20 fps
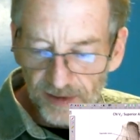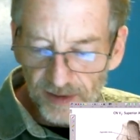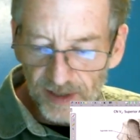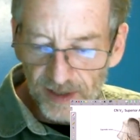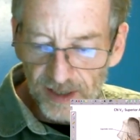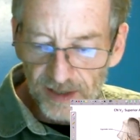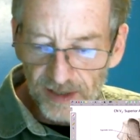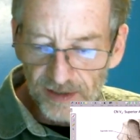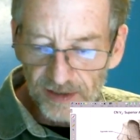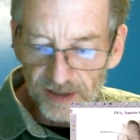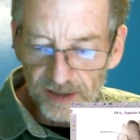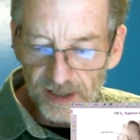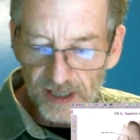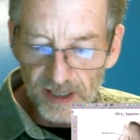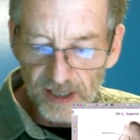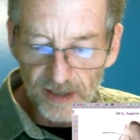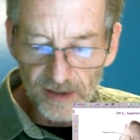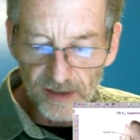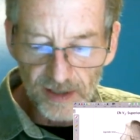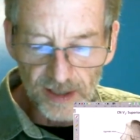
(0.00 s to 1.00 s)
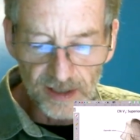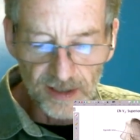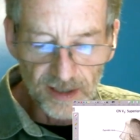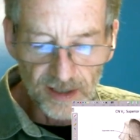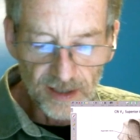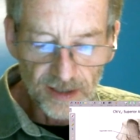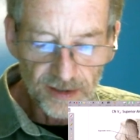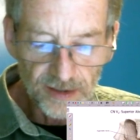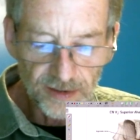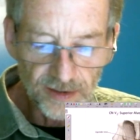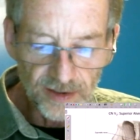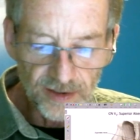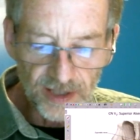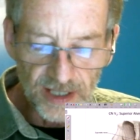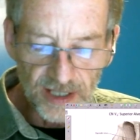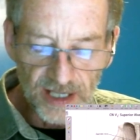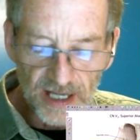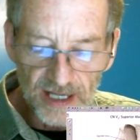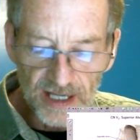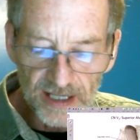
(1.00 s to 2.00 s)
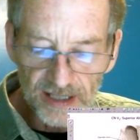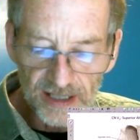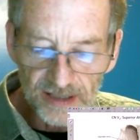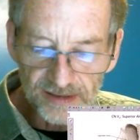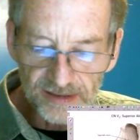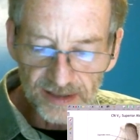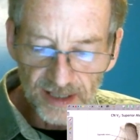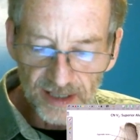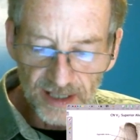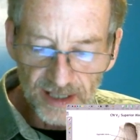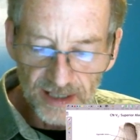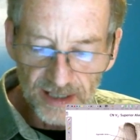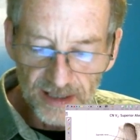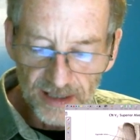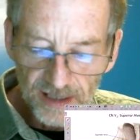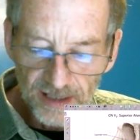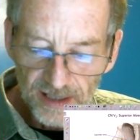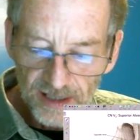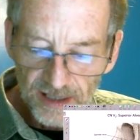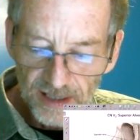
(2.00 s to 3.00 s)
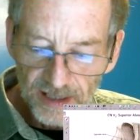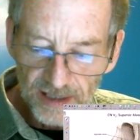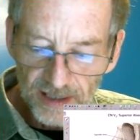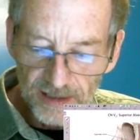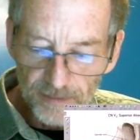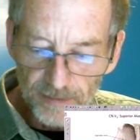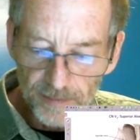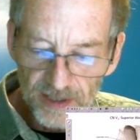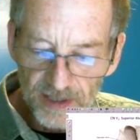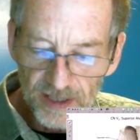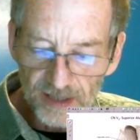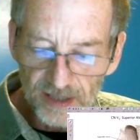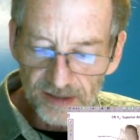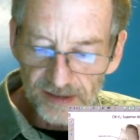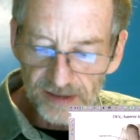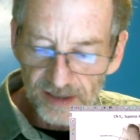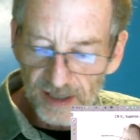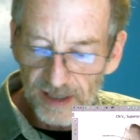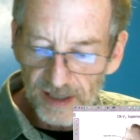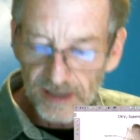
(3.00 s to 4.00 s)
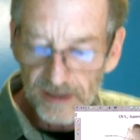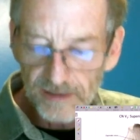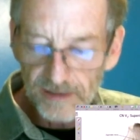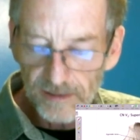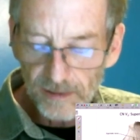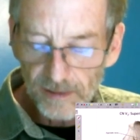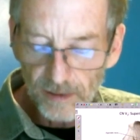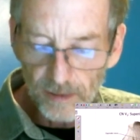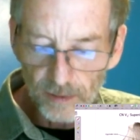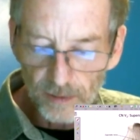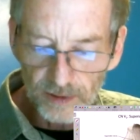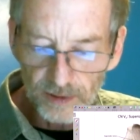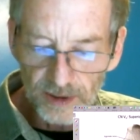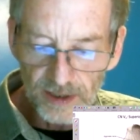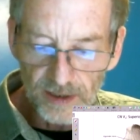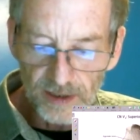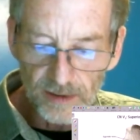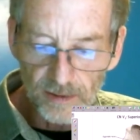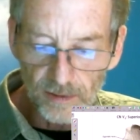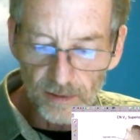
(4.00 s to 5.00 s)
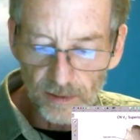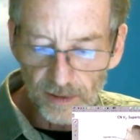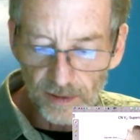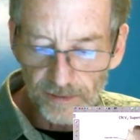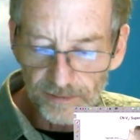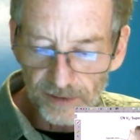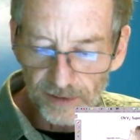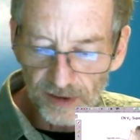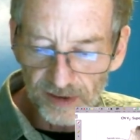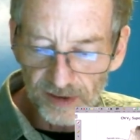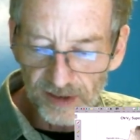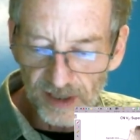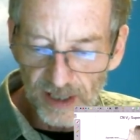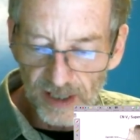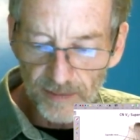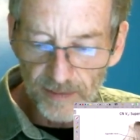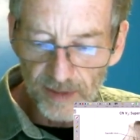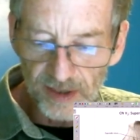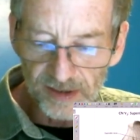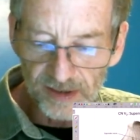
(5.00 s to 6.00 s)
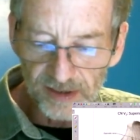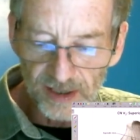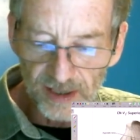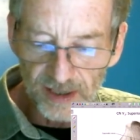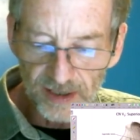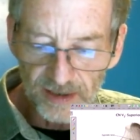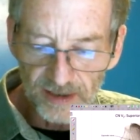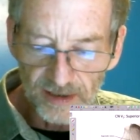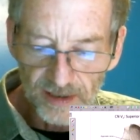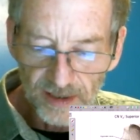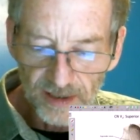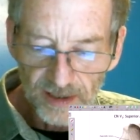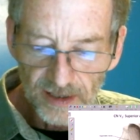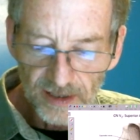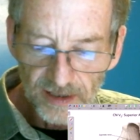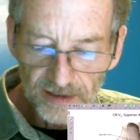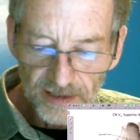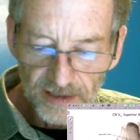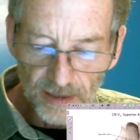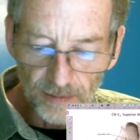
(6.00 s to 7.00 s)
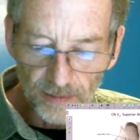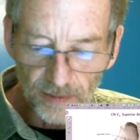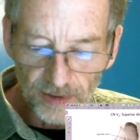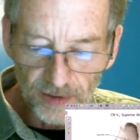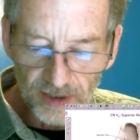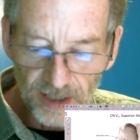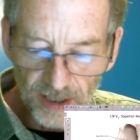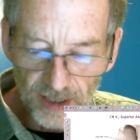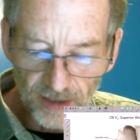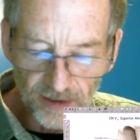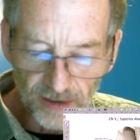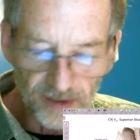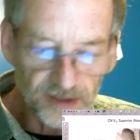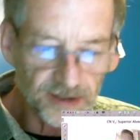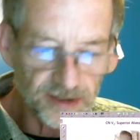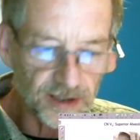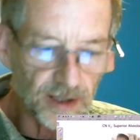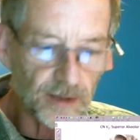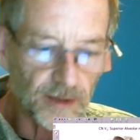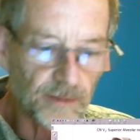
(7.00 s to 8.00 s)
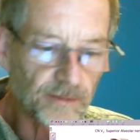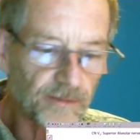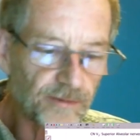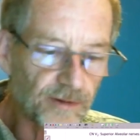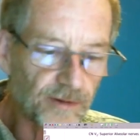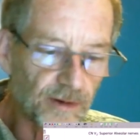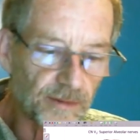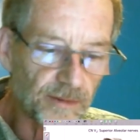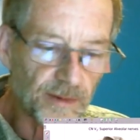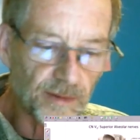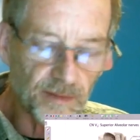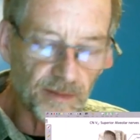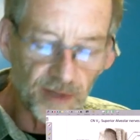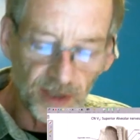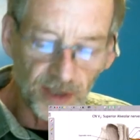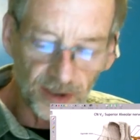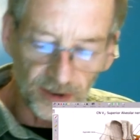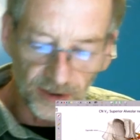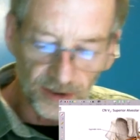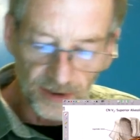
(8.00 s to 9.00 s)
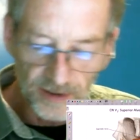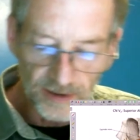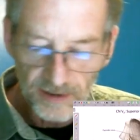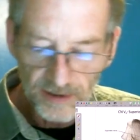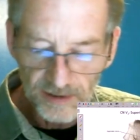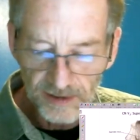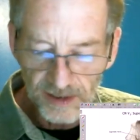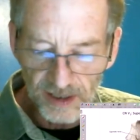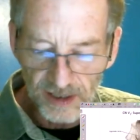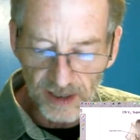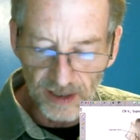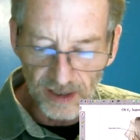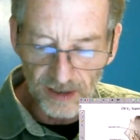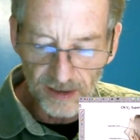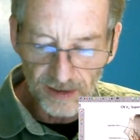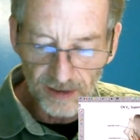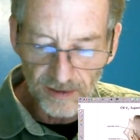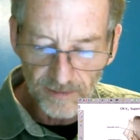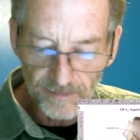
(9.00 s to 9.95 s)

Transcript: either carried through the ASA and the PSA only, or if there's an MSA, that will carry some from the middle teeth.